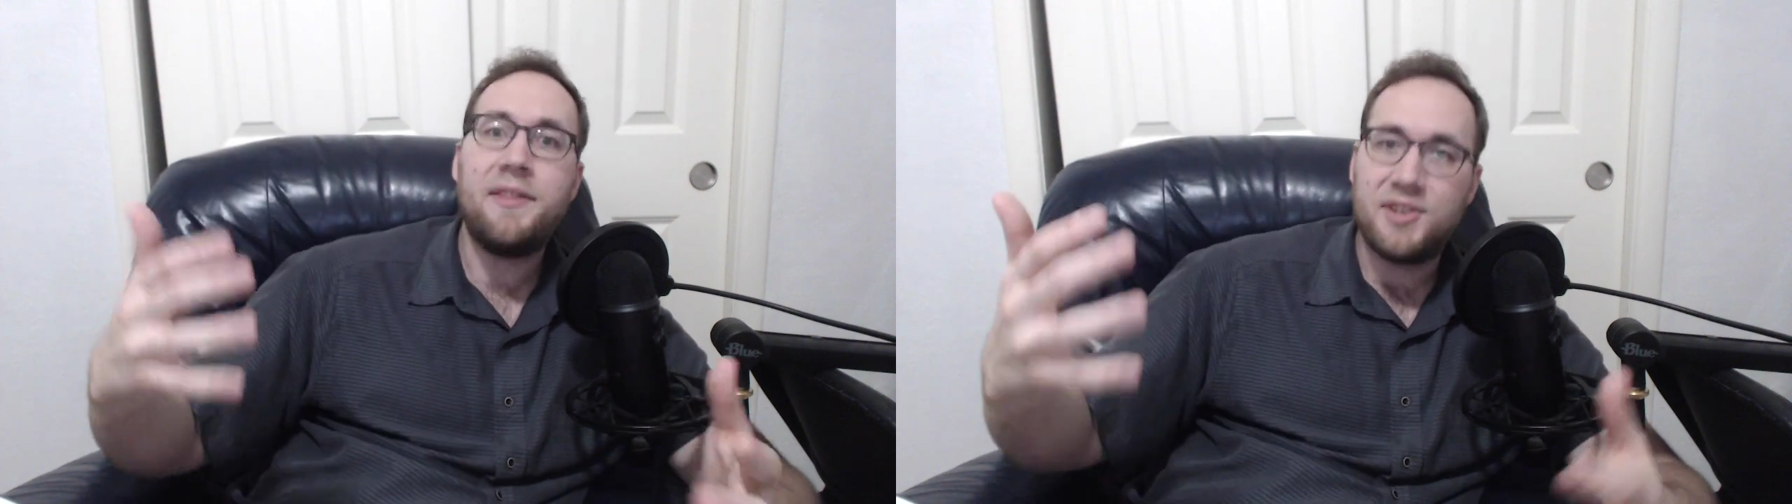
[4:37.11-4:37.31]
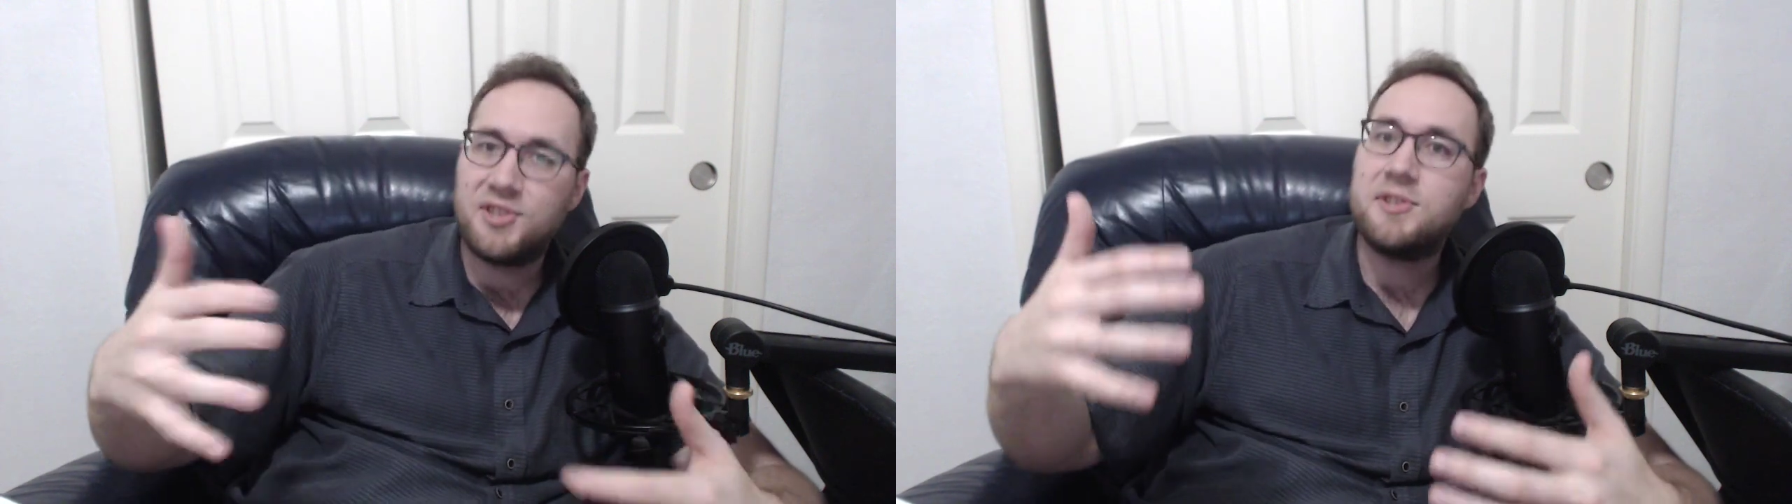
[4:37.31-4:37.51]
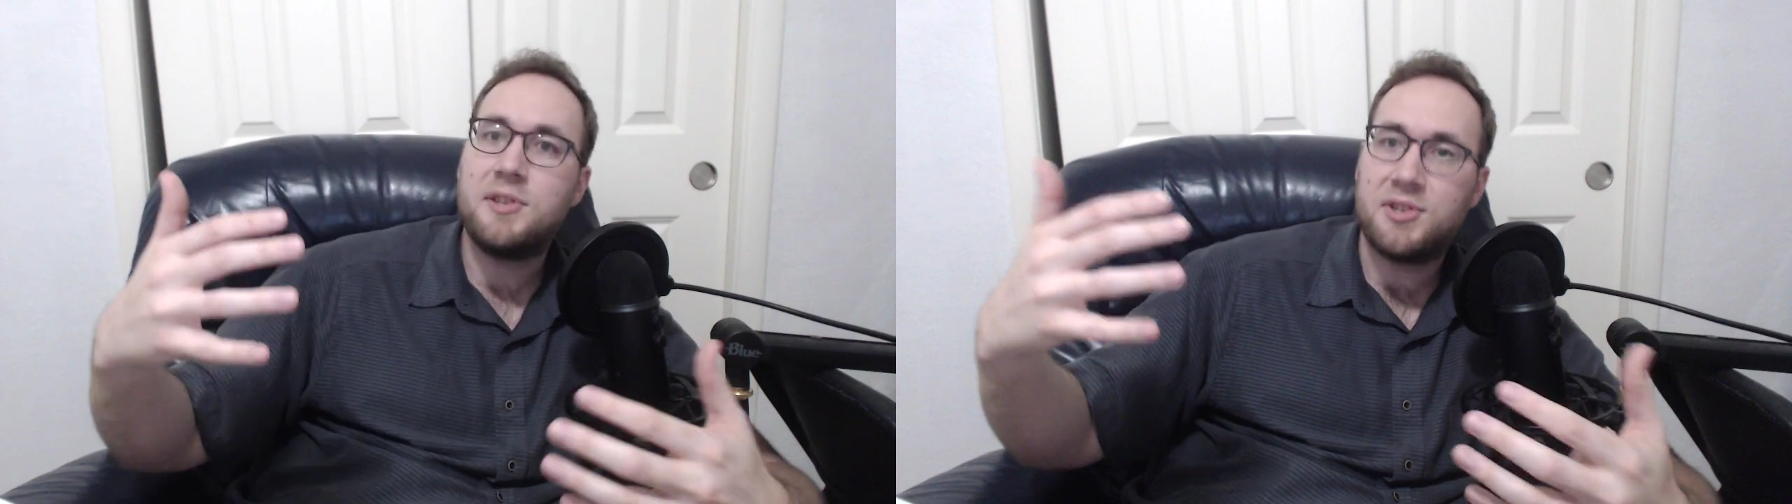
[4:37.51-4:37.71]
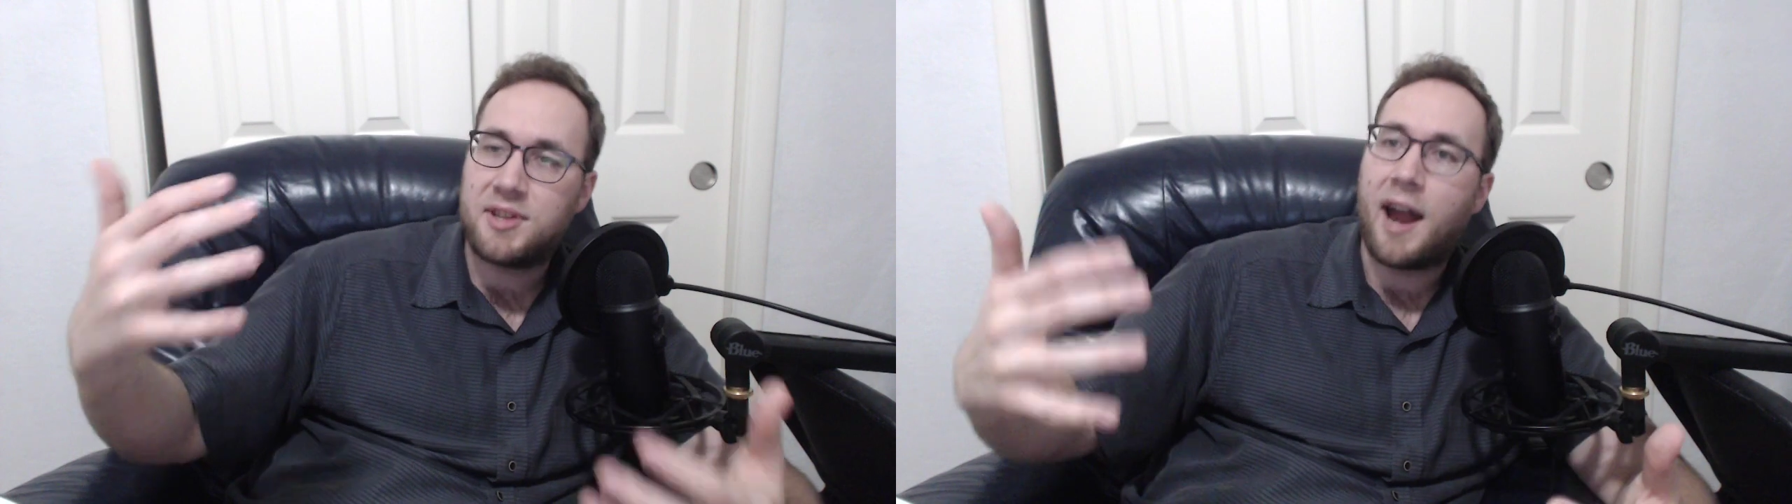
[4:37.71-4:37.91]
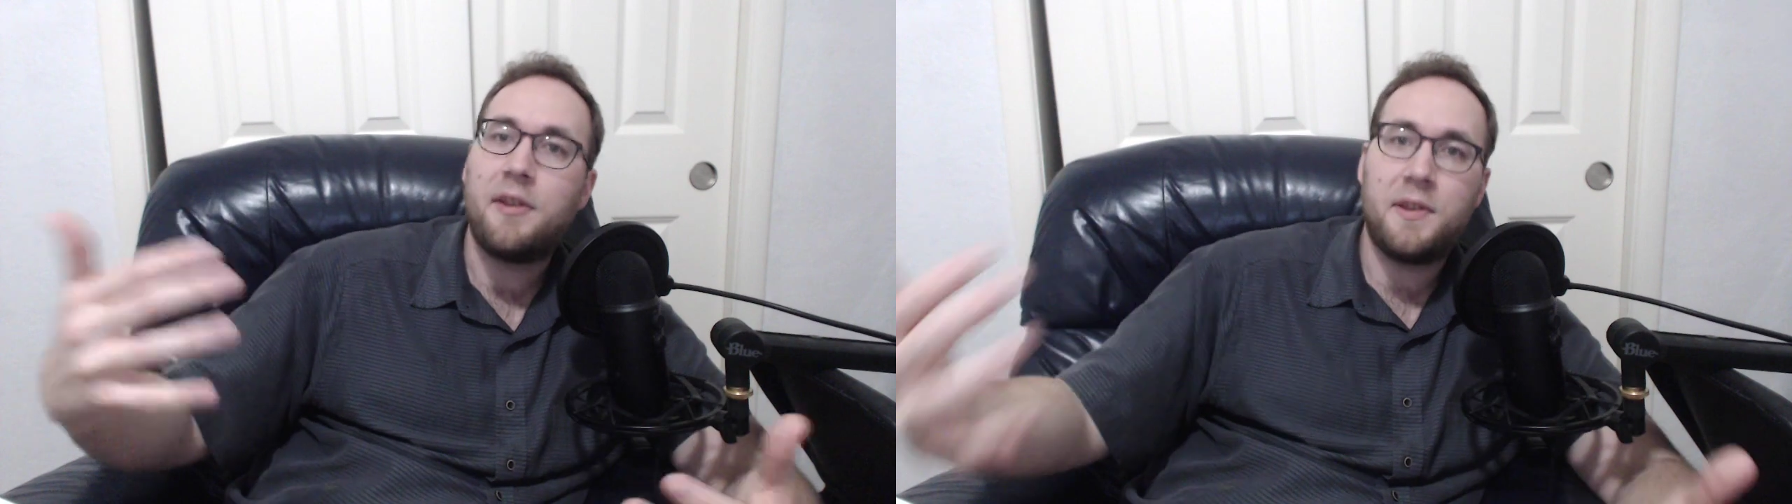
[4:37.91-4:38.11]
this is the
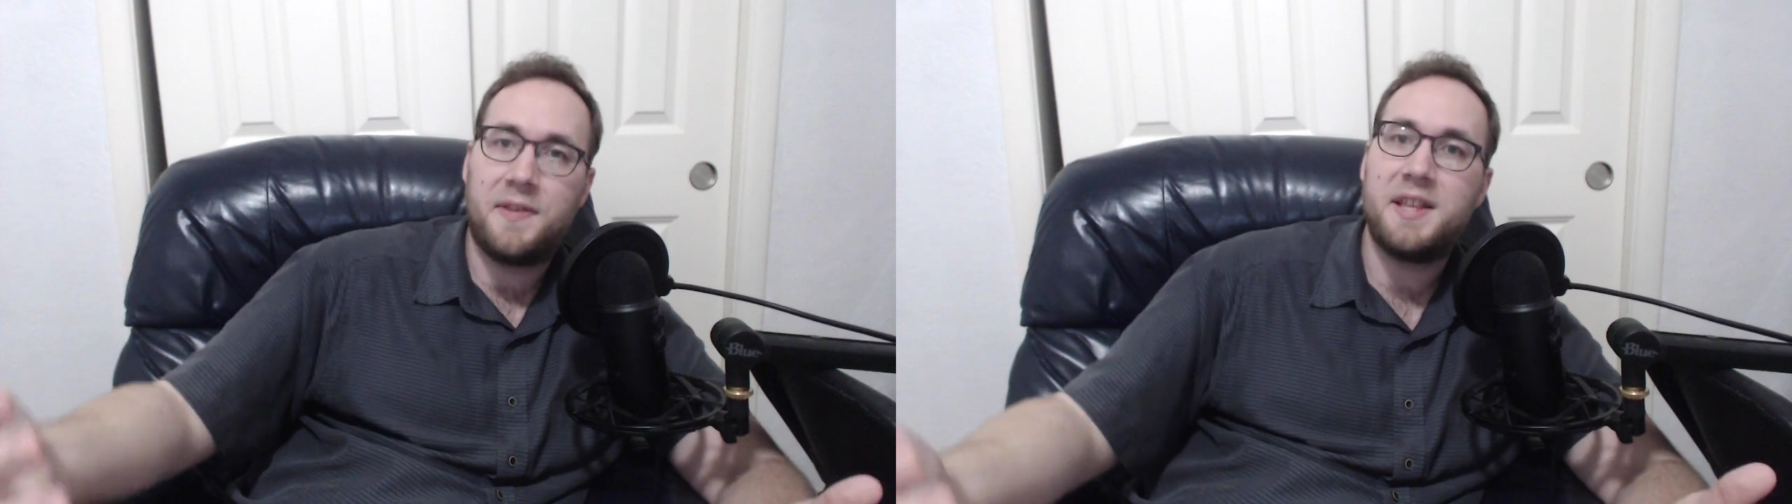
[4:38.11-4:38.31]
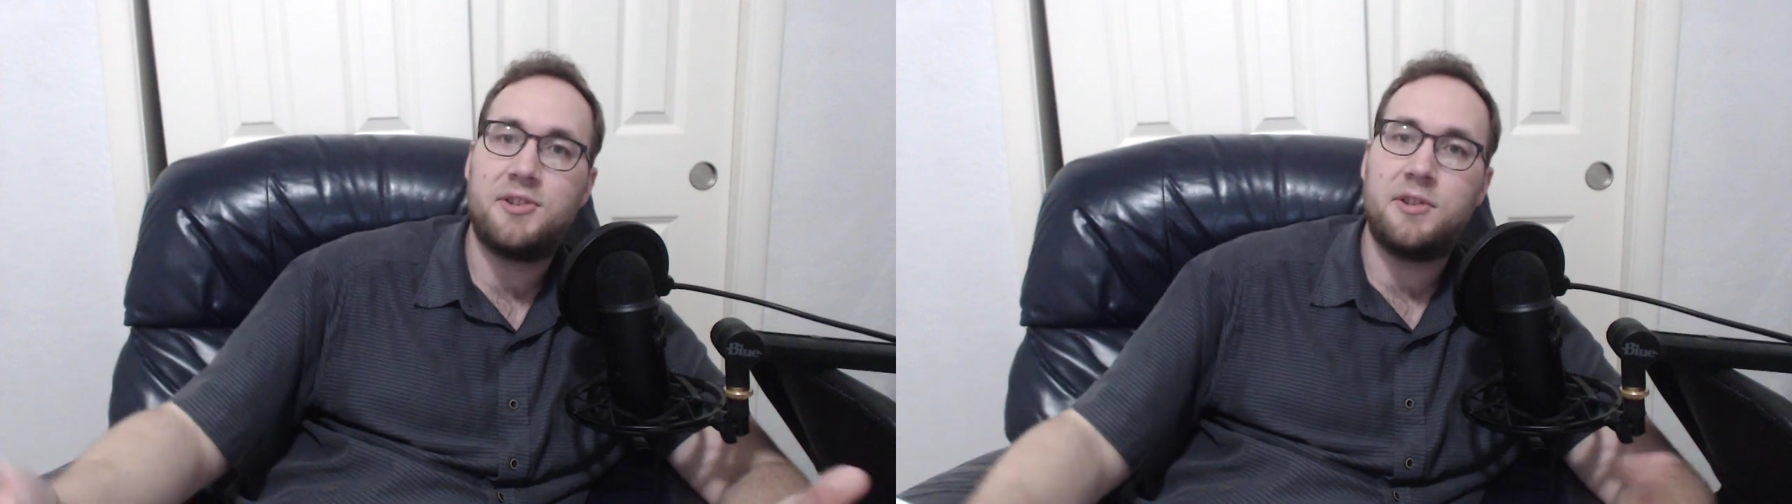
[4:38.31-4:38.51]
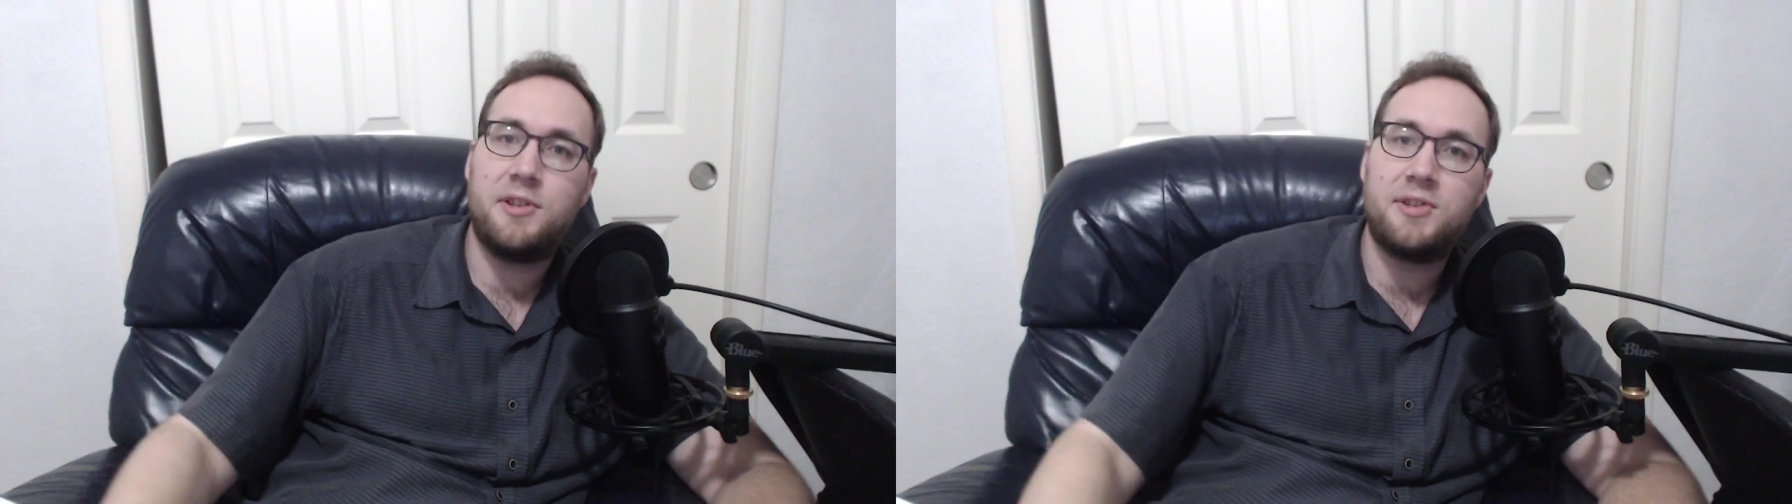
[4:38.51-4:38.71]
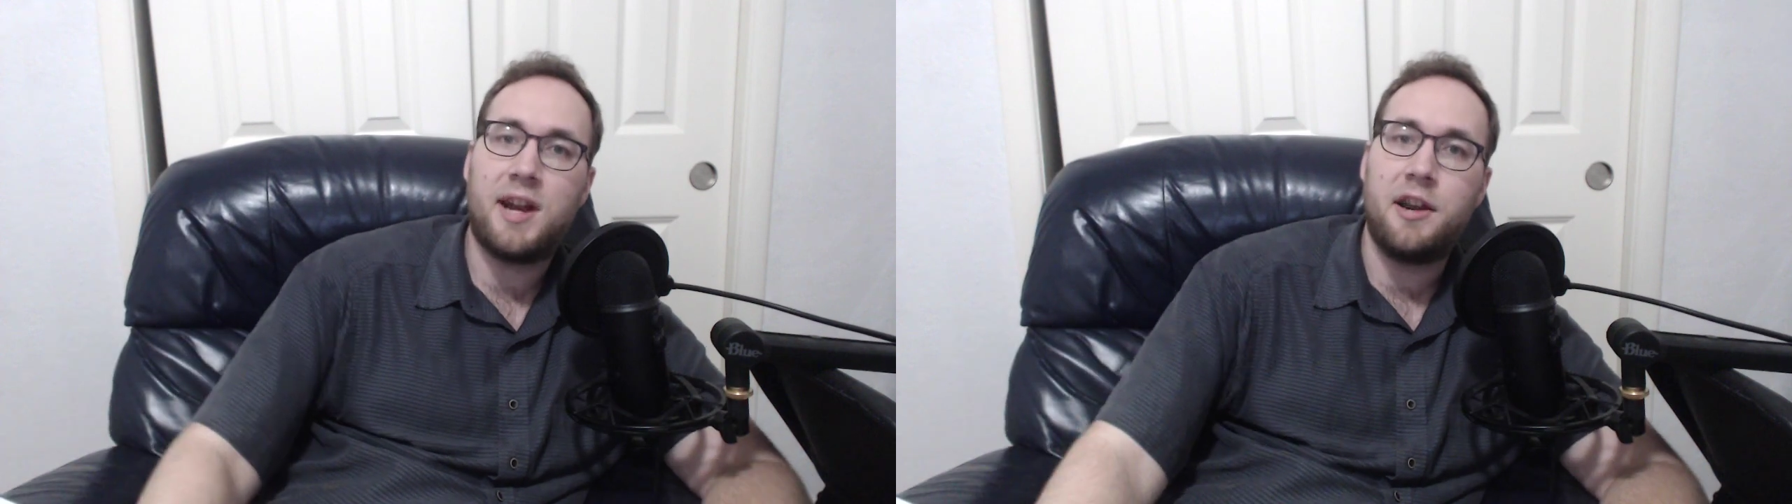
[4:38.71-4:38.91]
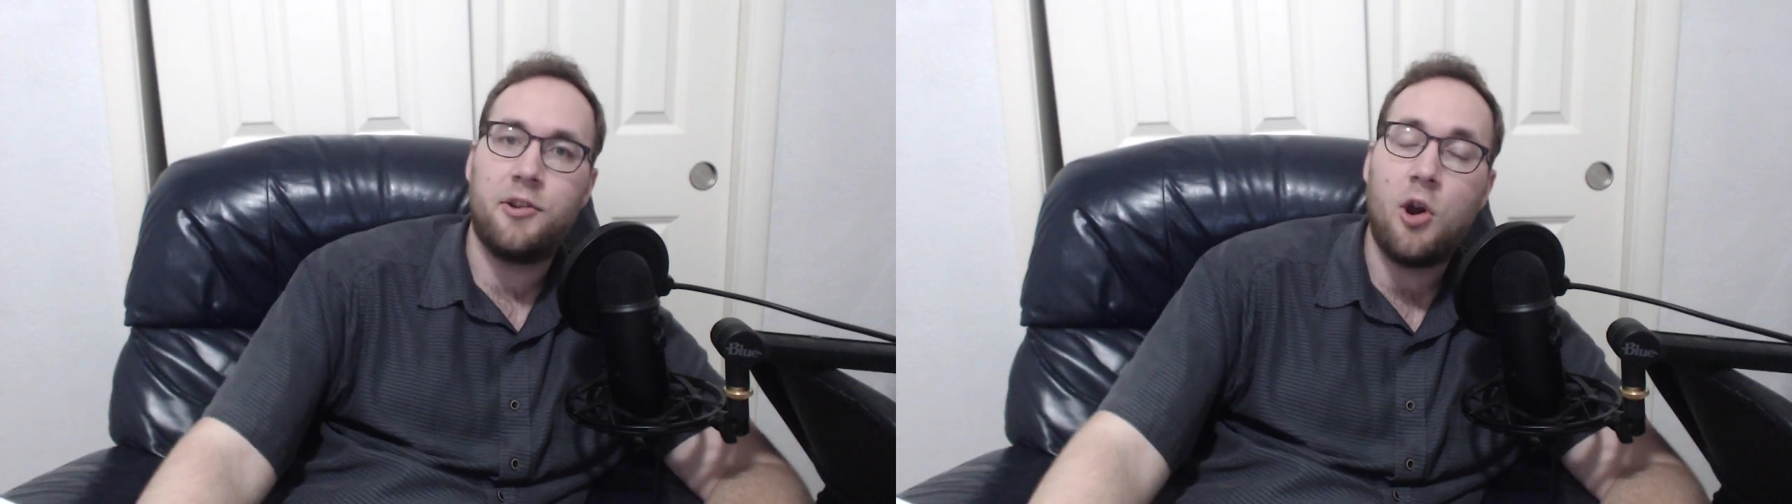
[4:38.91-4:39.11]
style that they
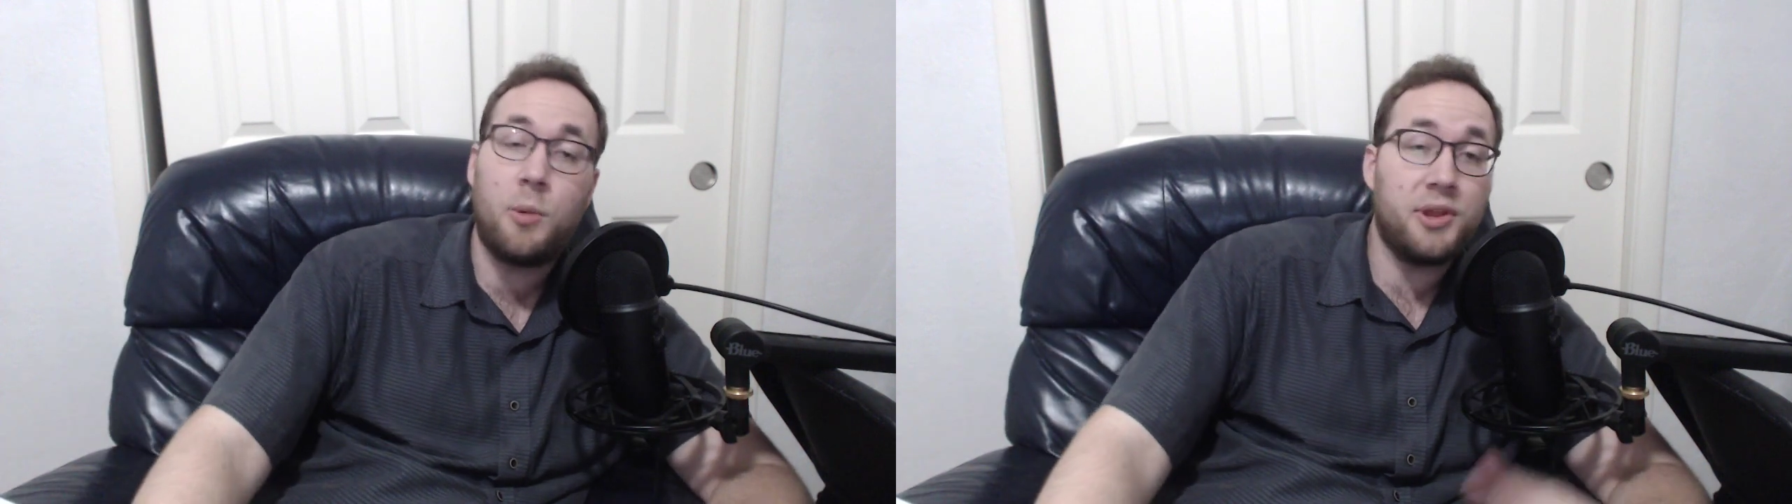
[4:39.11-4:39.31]
decided to go with.